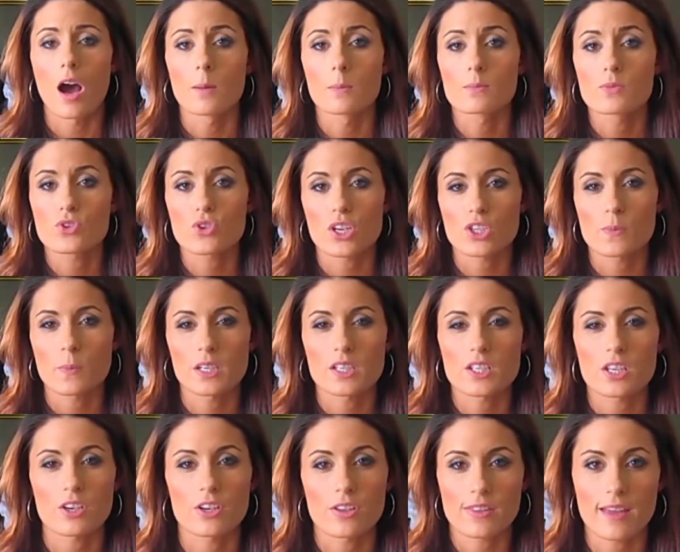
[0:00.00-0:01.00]
stretch marks
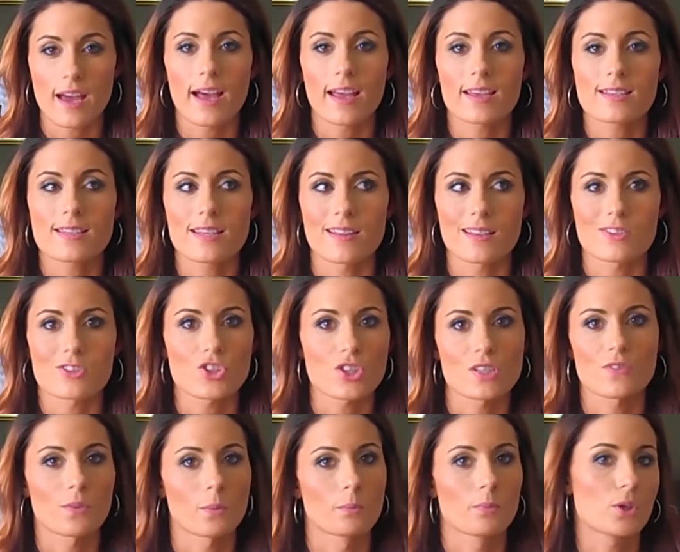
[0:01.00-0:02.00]
on our thighs, and that's
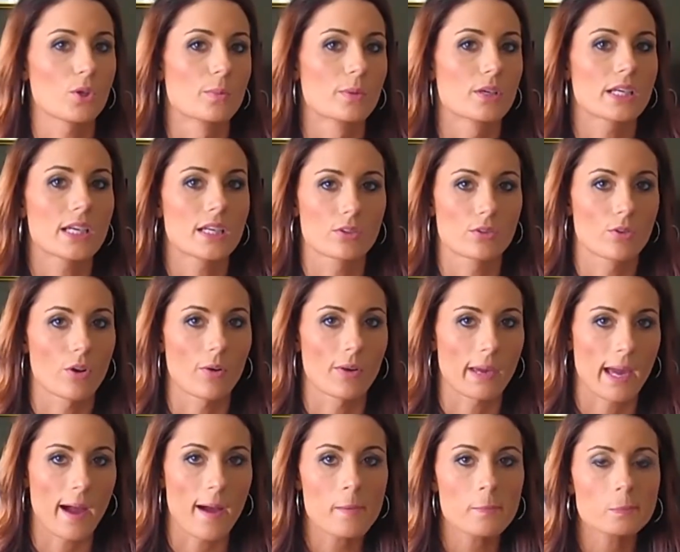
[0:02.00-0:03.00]
just from puberty and growing
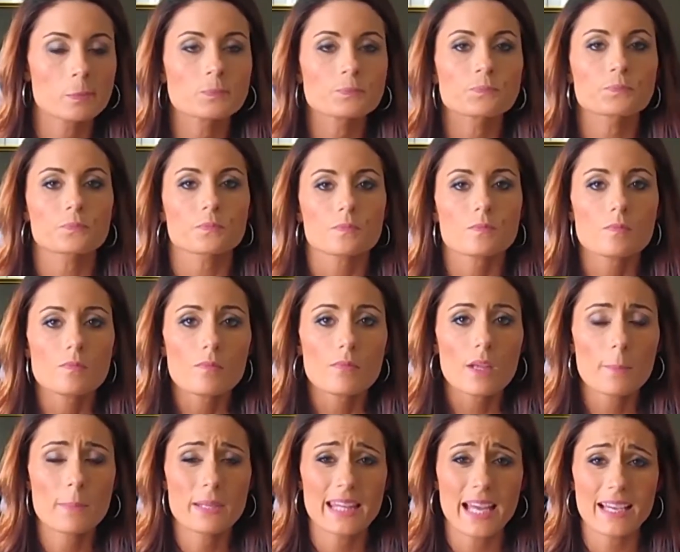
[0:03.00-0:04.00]
up.
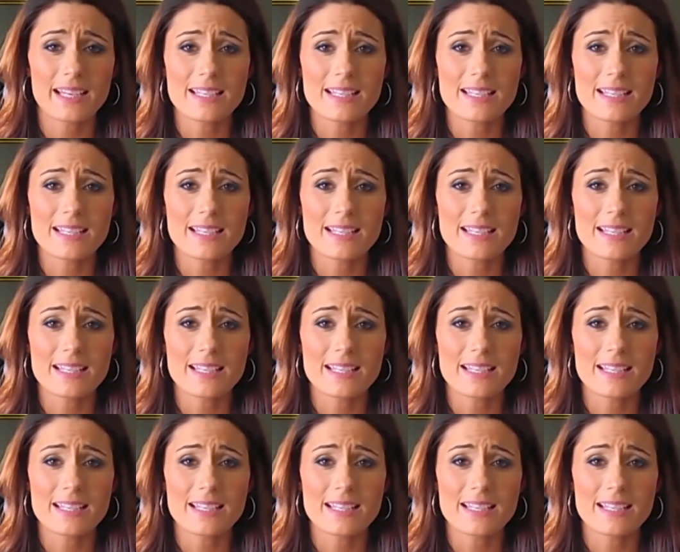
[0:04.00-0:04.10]
But that